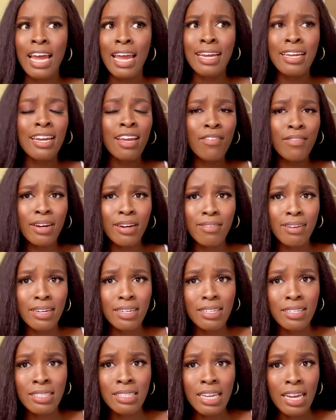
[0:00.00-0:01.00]
I never
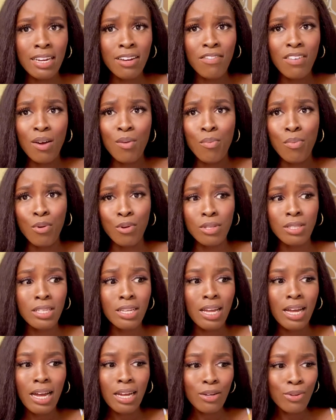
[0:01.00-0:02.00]
read it, I never bought
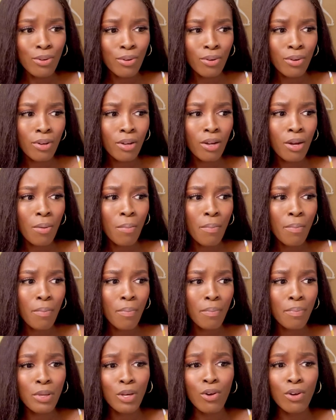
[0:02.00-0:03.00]
Ganong
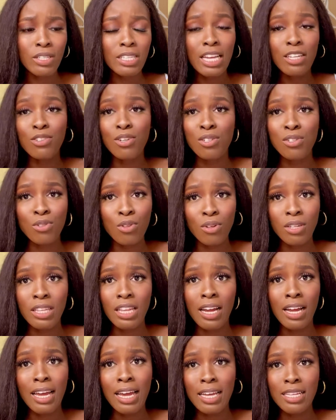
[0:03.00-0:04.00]
because I just thought
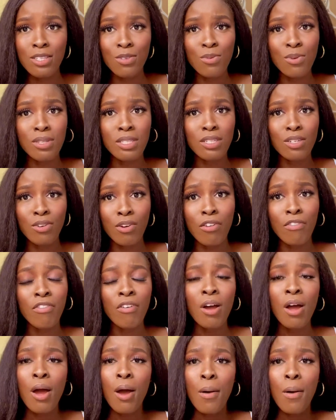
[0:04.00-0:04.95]
that Guyton was enough,